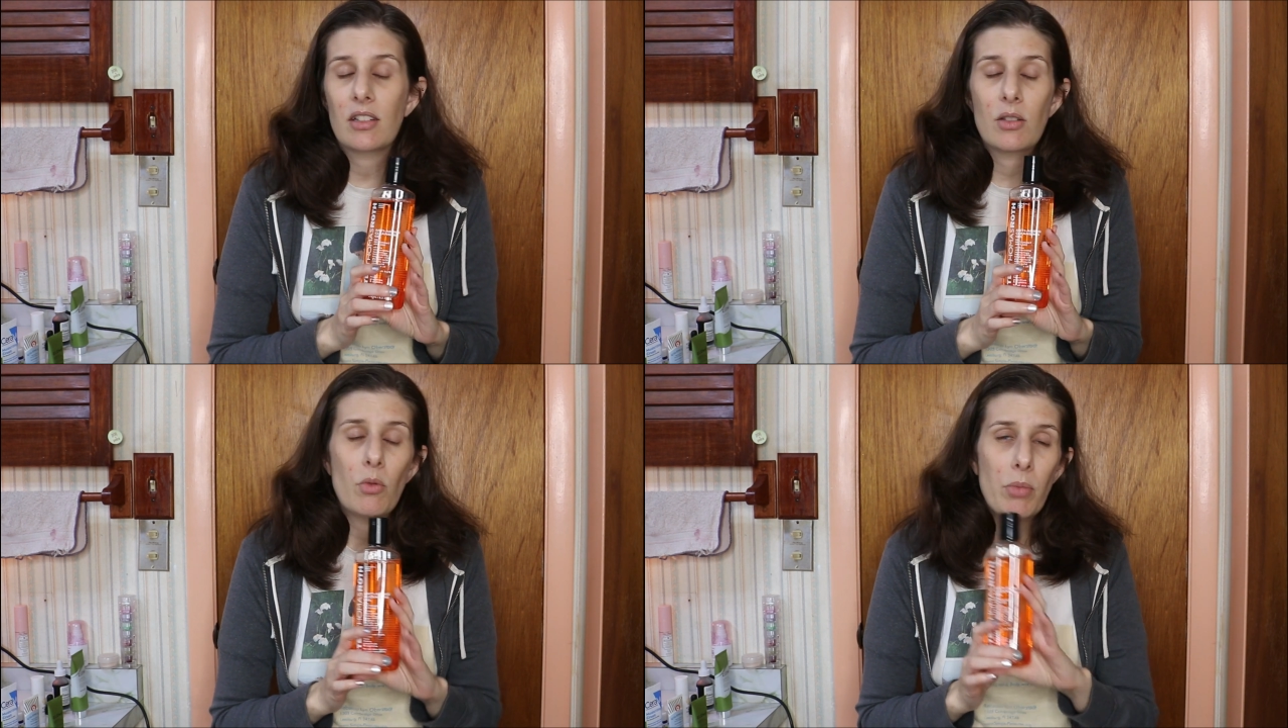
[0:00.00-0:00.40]

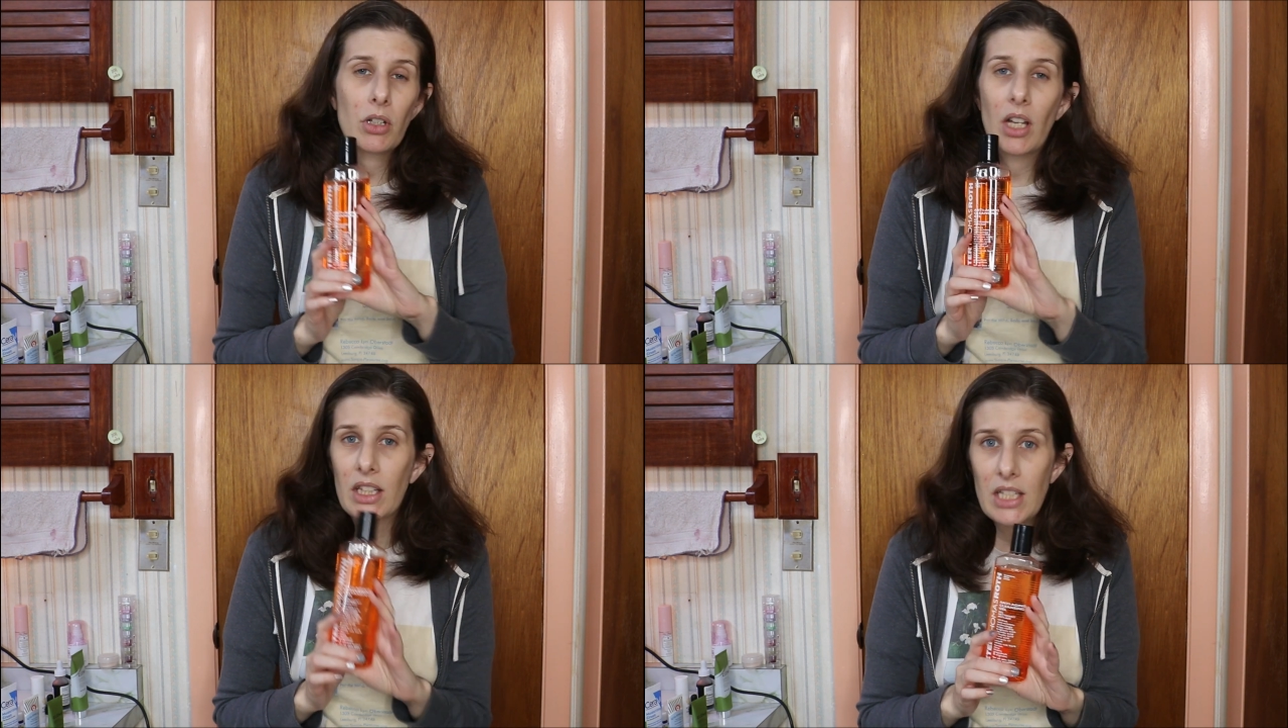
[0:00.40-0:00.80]
because it will
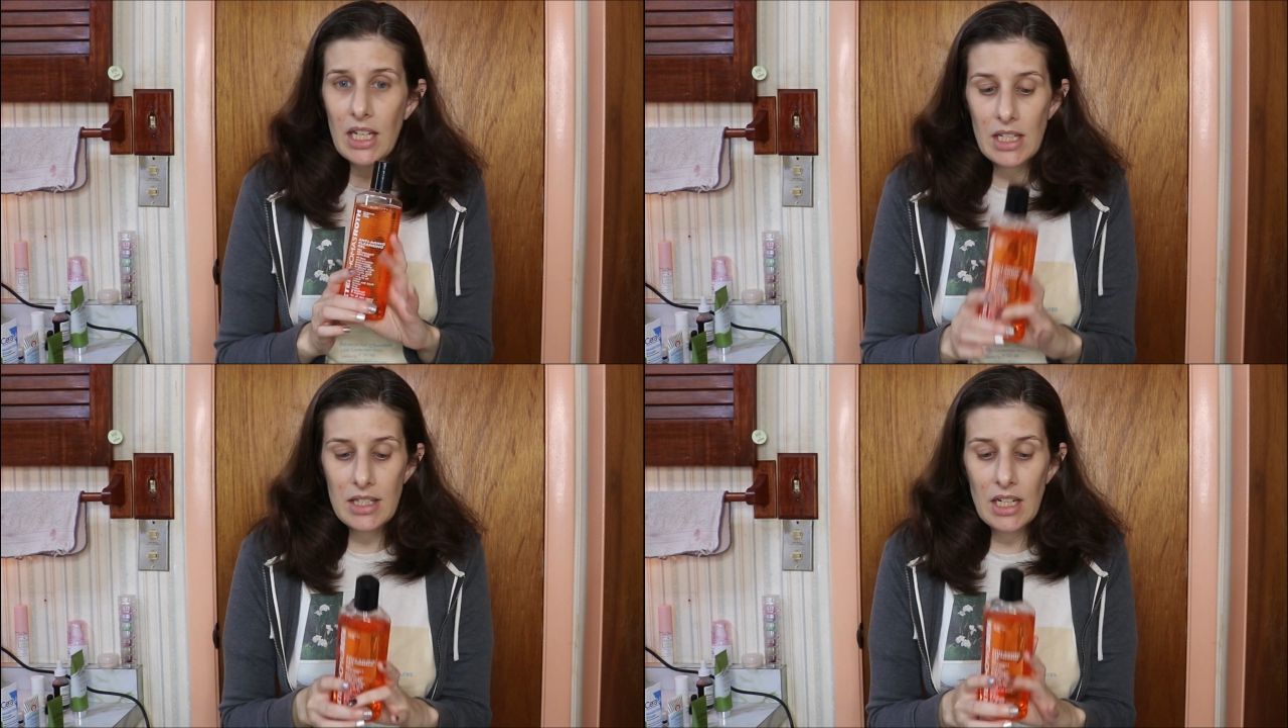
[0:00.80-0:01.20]
burn like the
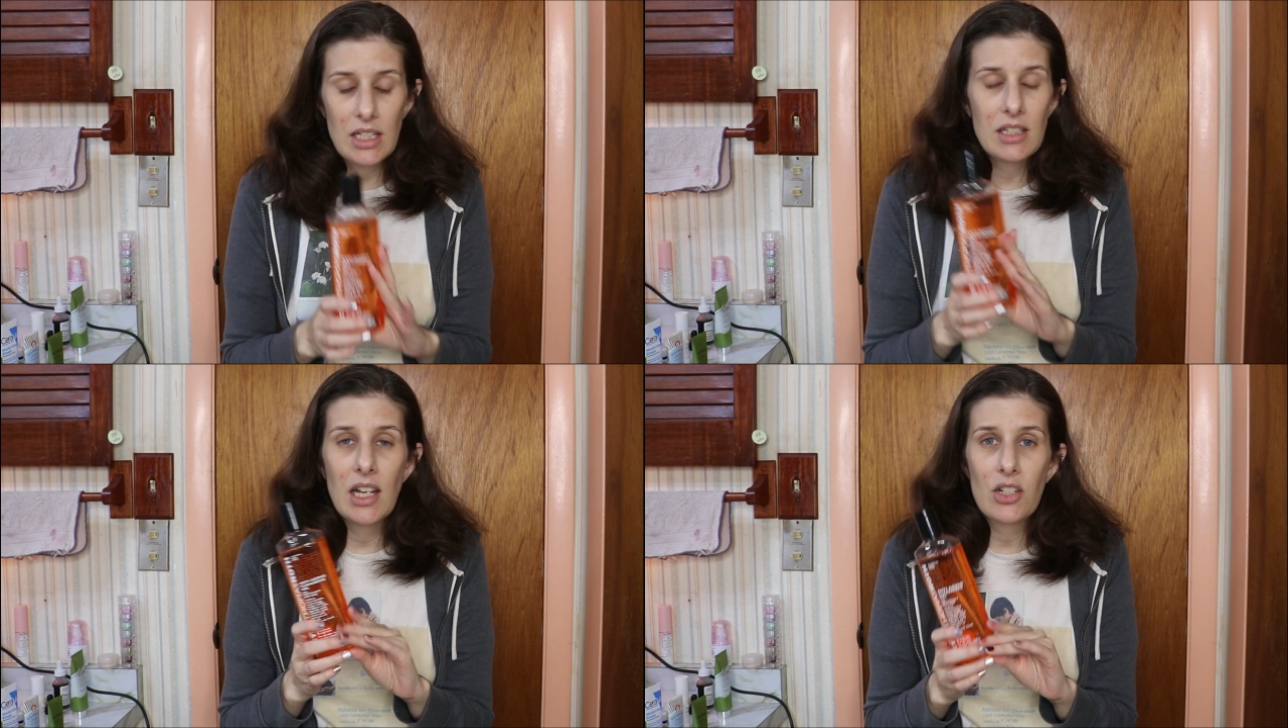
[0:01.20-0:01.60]
dickens, and it
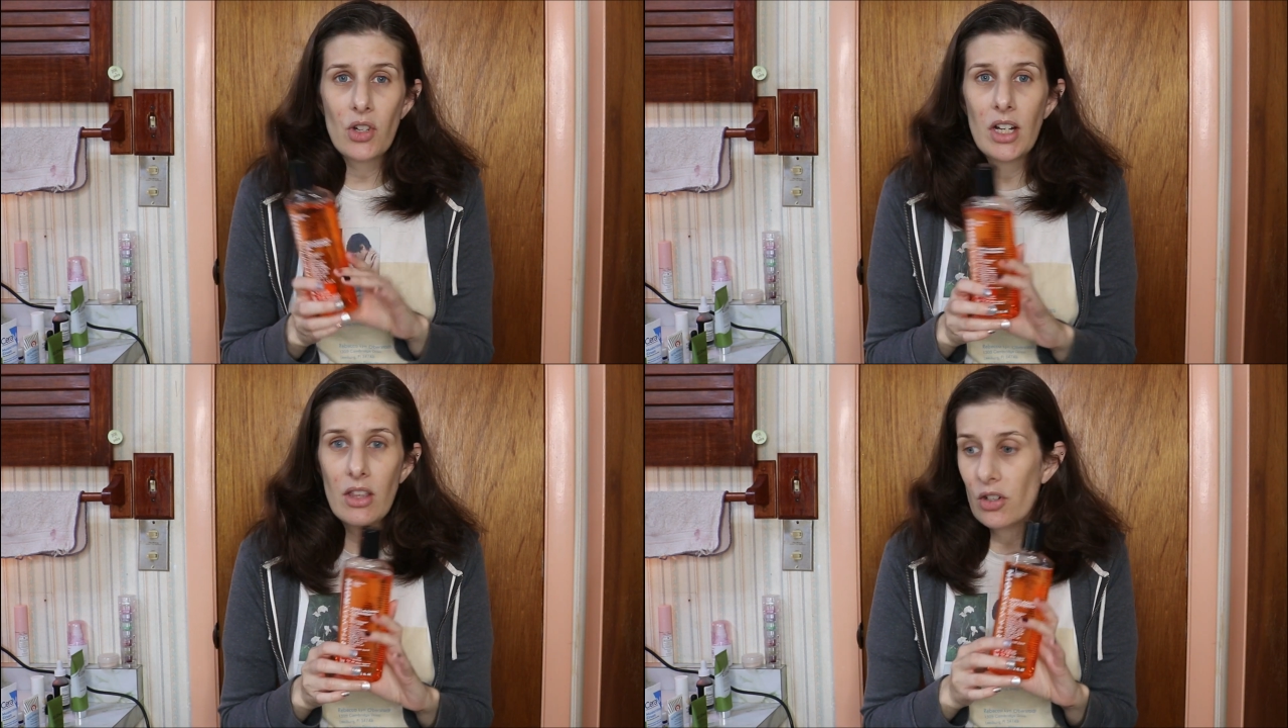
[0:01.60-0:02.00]
doesn't taste
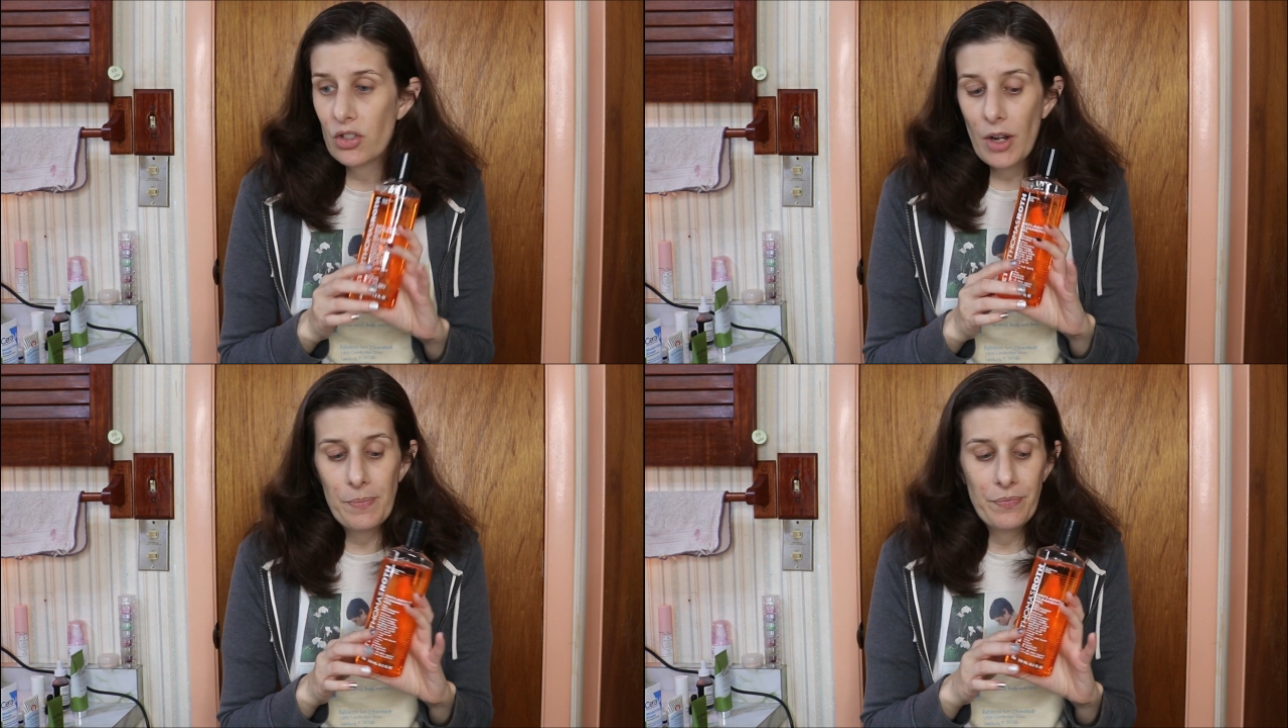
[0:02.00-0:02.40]
great either.
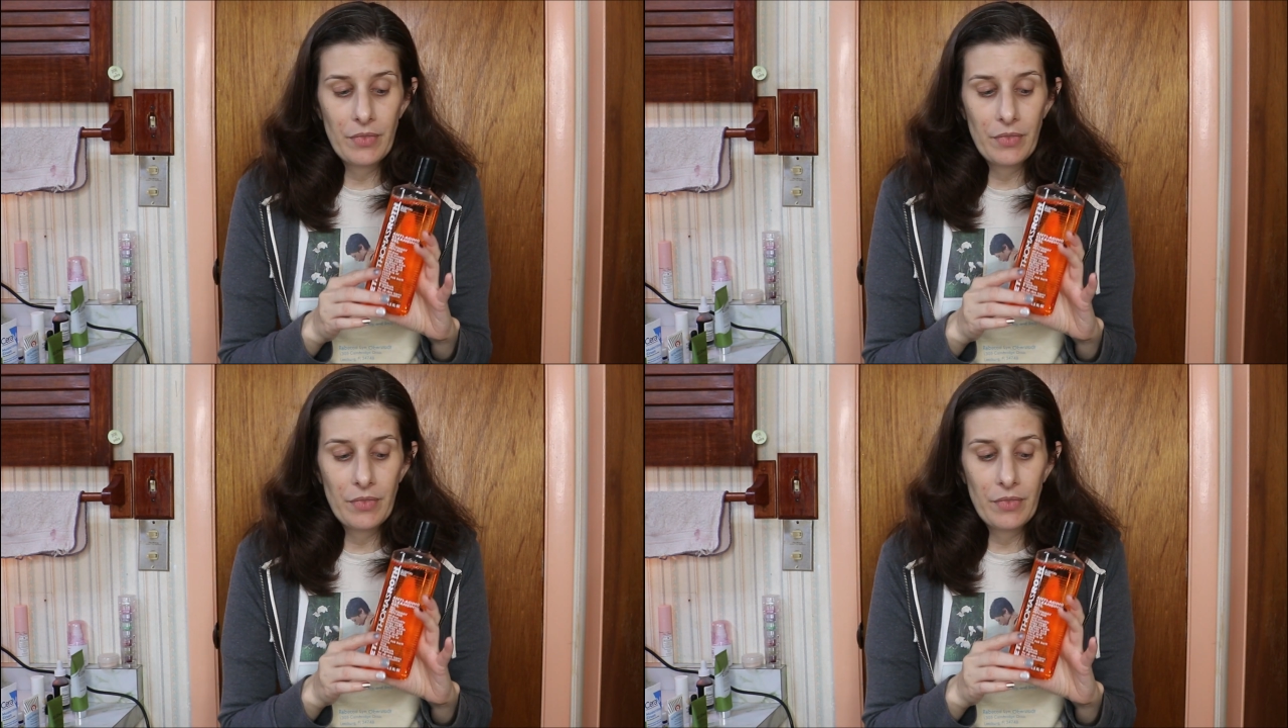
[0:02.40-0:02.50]
So,